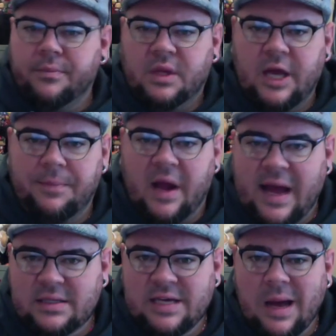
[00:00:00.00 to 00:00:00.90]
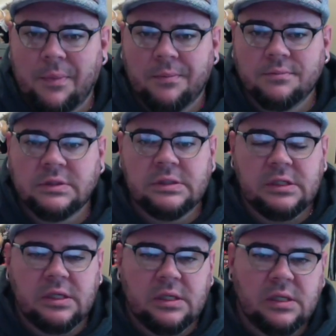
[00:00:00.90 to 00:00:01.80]
Keep your heads up.
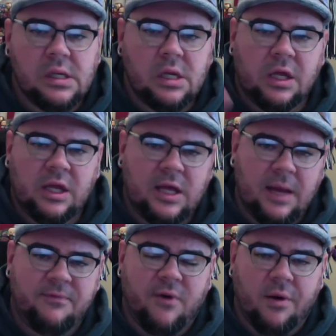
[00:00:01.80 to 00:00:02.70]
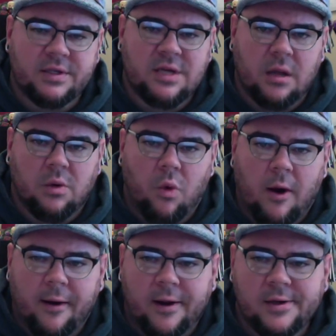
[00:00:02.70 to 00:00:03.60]
Keep focused on the
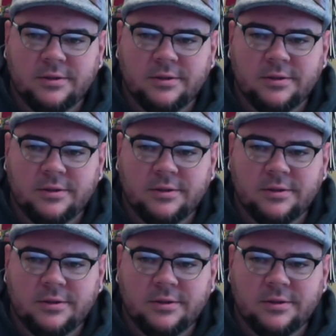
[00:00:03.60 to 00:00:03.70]
work.